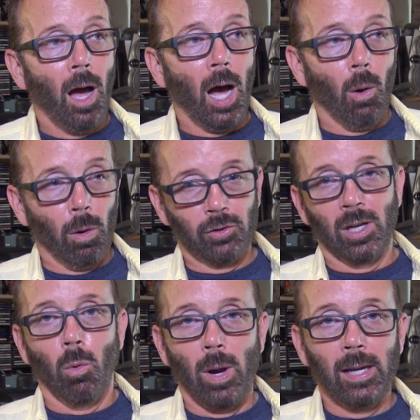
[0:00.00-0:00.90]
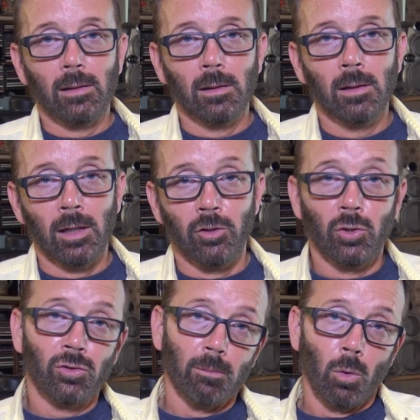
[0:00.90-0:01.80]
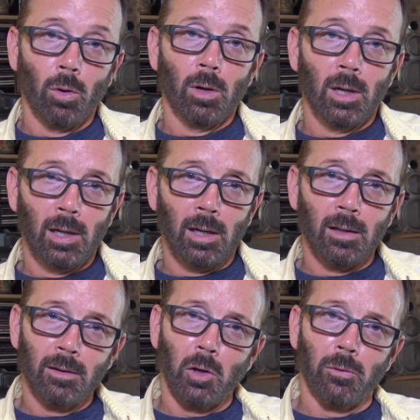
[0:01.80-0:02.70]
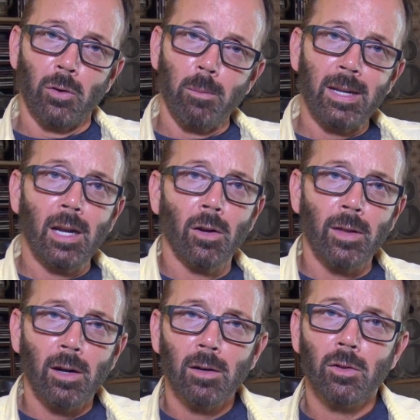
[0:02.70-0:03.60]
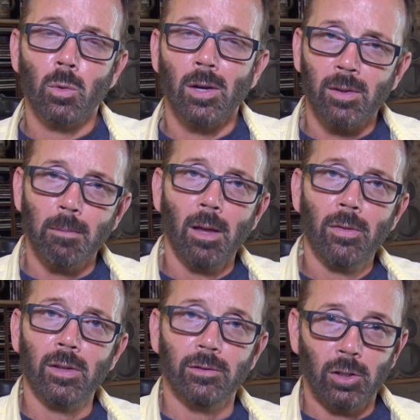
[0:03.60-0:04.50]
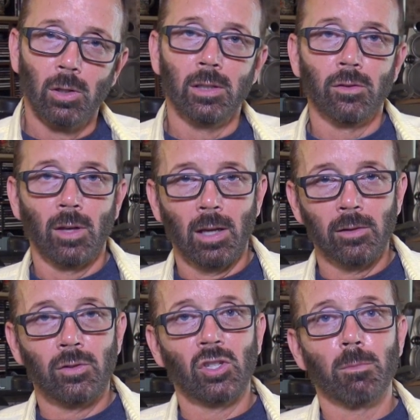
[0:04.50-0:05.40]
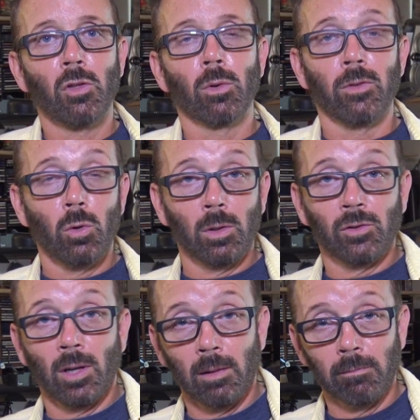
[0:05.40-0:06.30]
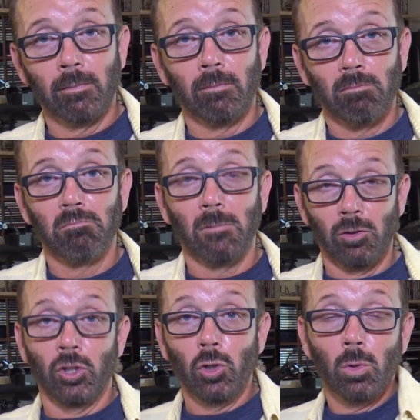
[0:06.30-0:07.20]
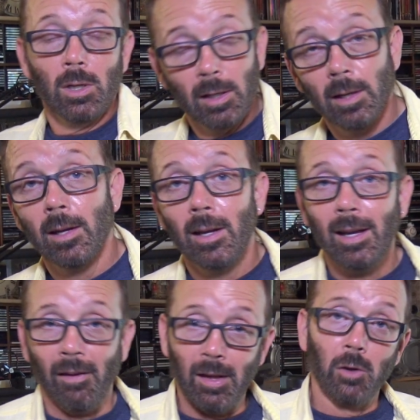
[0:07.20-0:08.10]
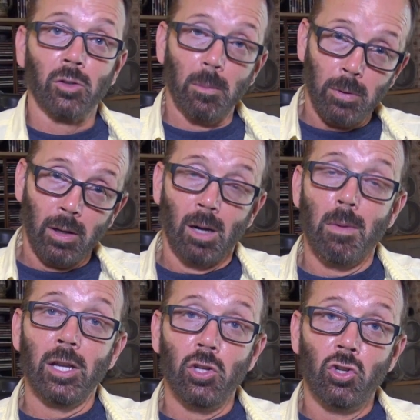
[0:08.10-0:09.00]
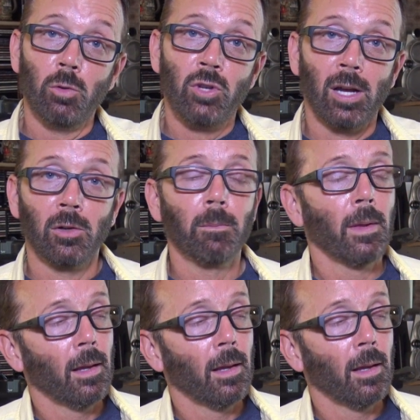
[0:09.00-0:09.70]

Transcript: I was going to wait and do some more uh, little filming here and there throughout the month until his uh, six month review was uh, due and then I was going to put it on my YouTube channel